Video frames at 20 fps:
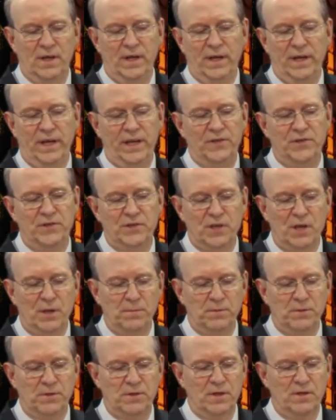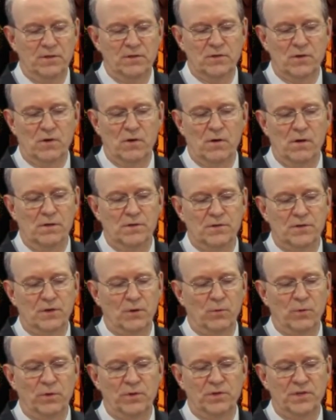His substance also
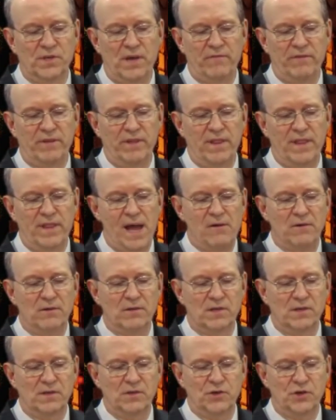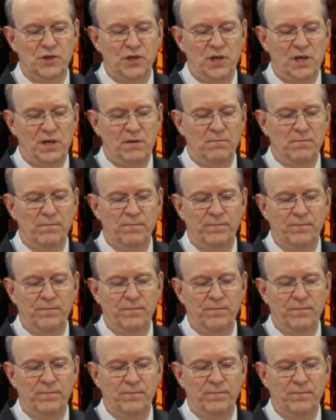was 7,000 sheep